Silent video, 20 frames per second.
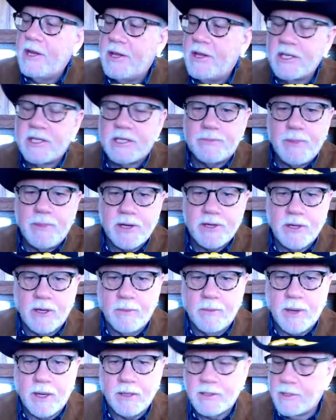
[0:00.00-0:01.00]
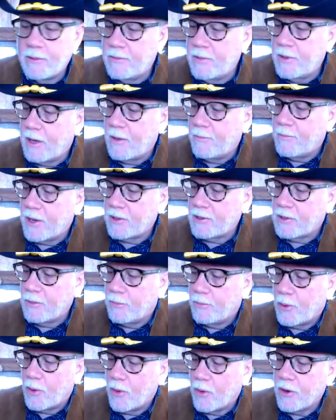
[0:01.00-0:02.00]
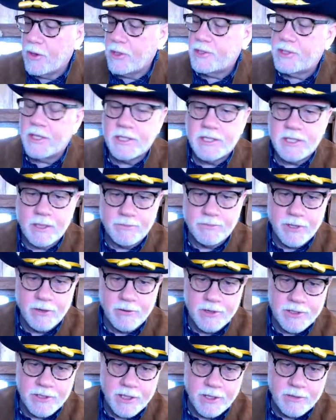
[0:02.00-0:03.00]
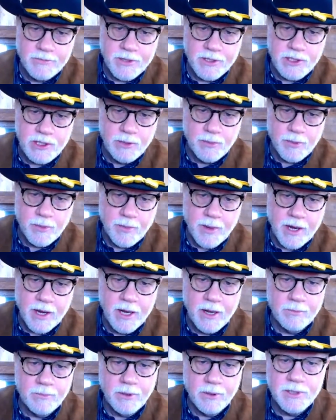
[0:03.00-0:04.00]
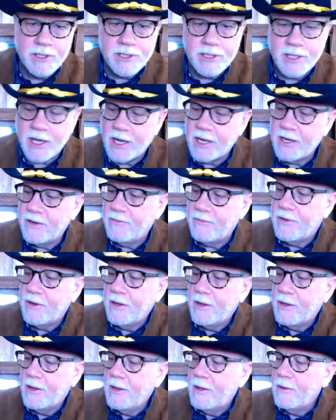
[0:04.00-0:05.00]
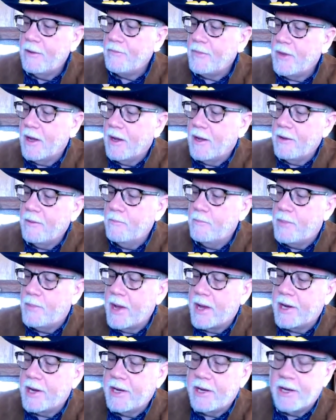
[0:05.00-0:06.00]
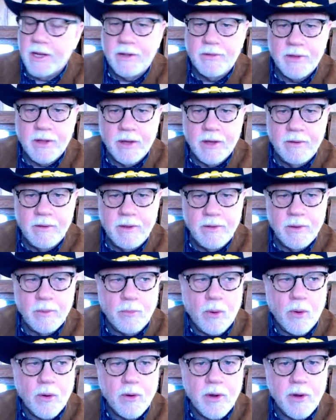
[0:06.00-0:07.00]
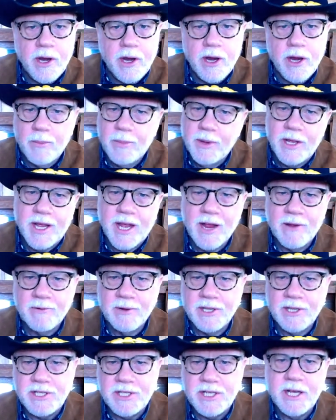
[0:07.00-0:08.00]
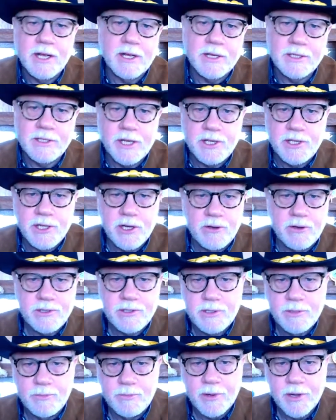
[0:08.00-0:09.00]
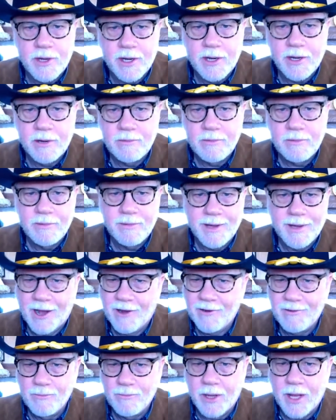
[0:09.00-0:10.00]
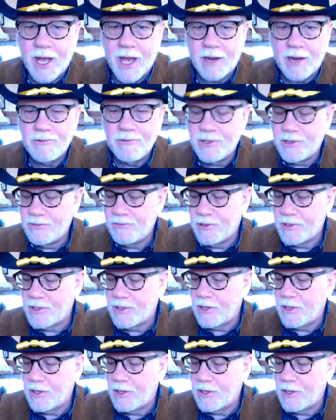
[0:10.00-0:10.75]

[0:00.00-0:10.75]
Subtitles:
special about the boards, except there is the Superman emblem is kind of embedded in the board here, but you can't really see it because they chose to put it out in black, which wasn't a